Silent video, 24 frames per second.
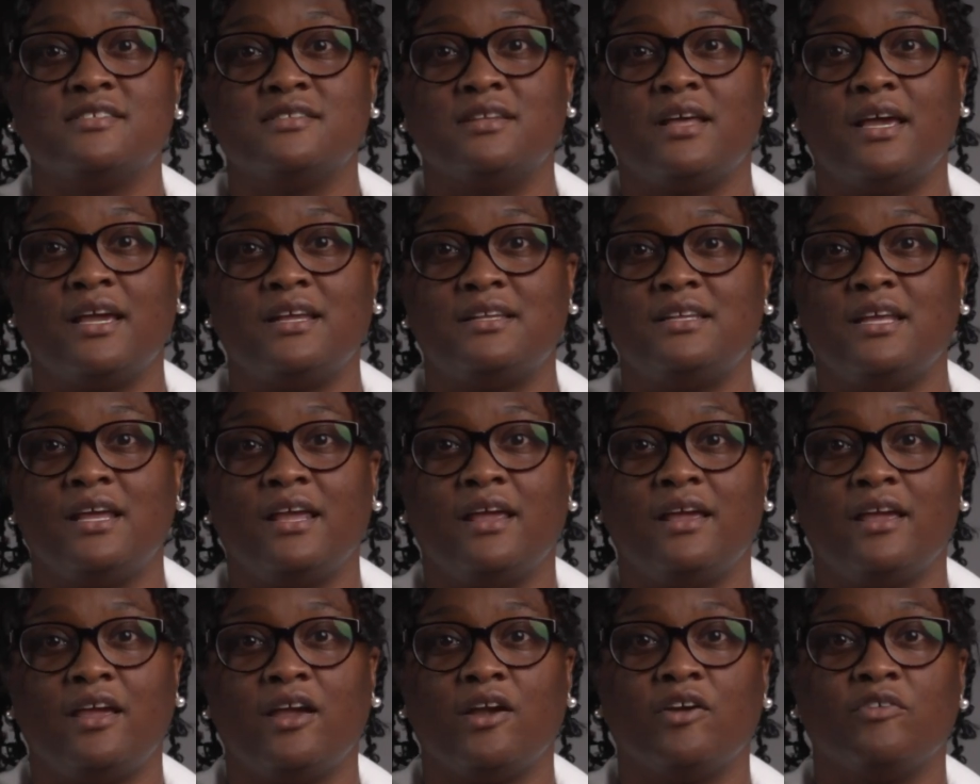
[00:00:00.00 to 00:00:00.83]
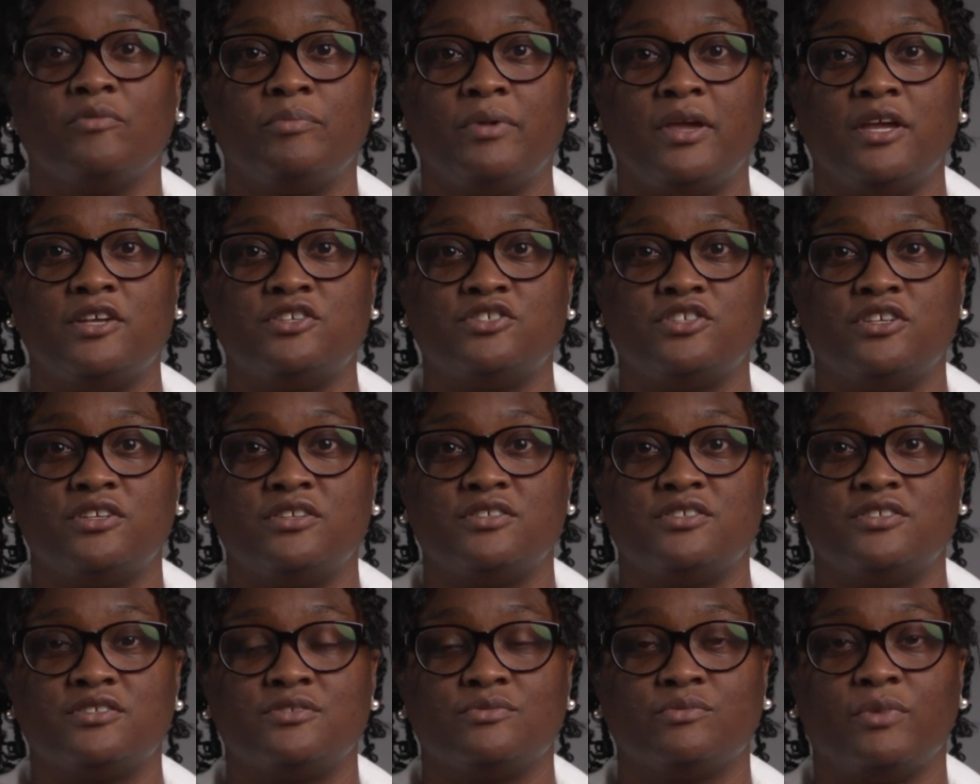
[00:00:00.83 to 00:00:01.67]
is like taking care of
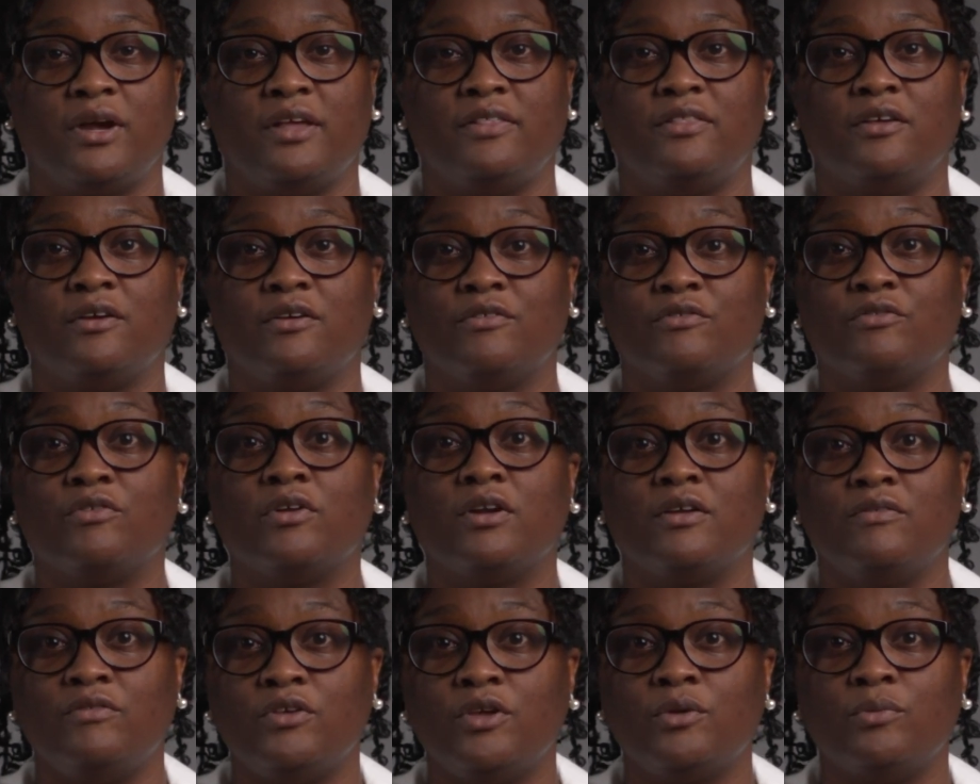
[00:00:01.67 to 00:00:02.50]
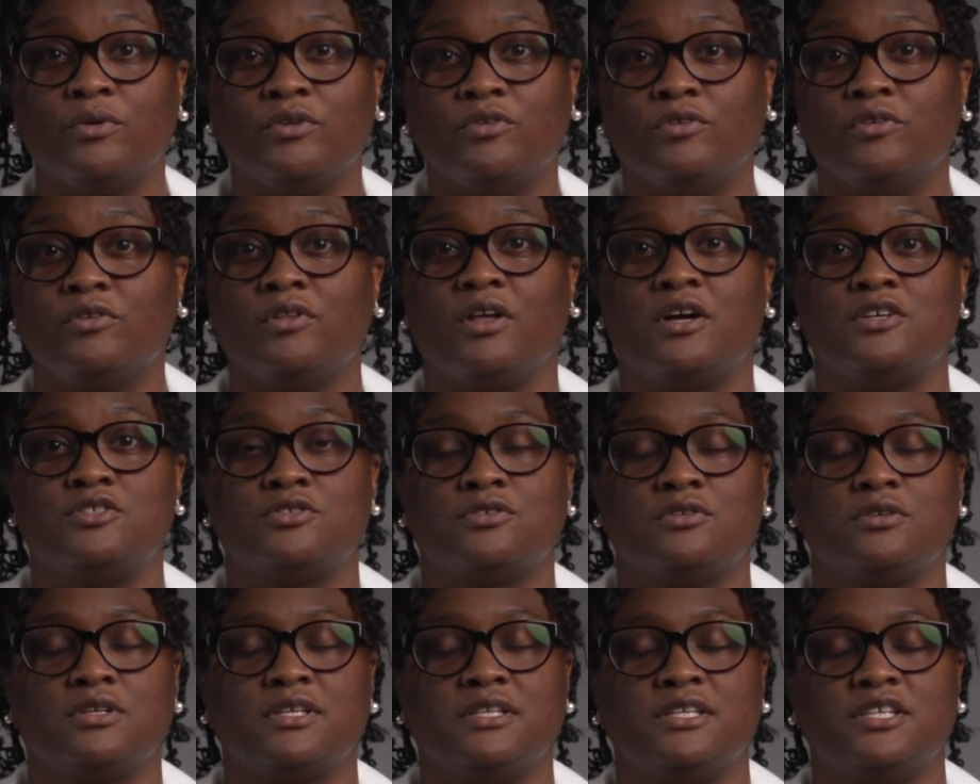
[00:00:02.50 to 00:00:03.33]
patients right there in front of you with
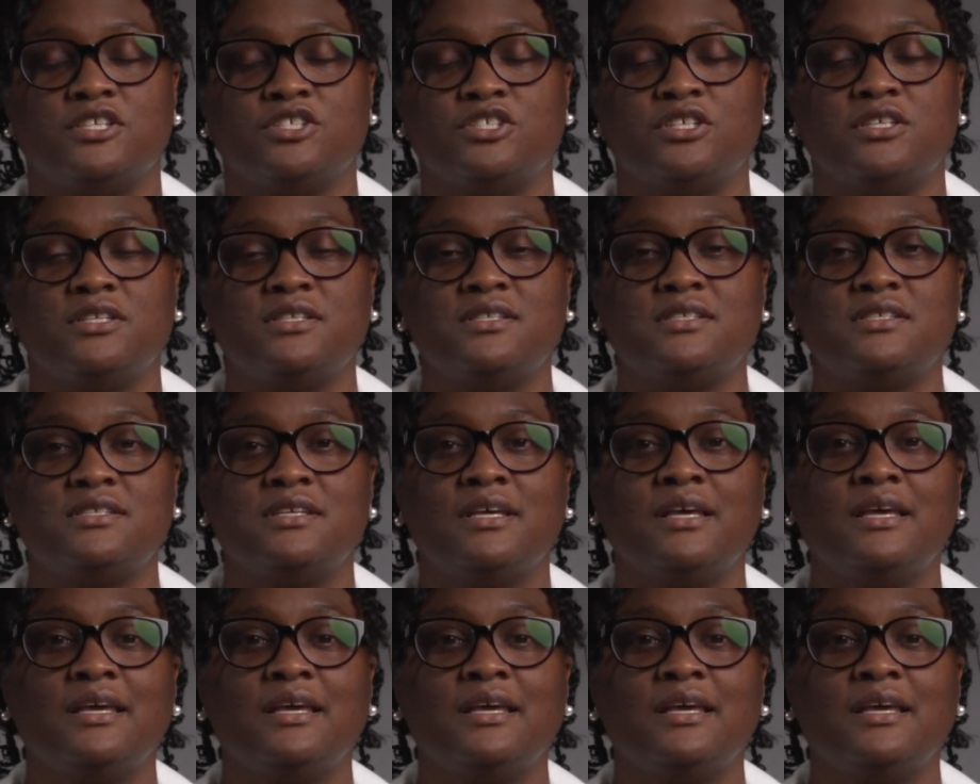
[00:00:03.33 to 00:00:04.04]
neurological conditions.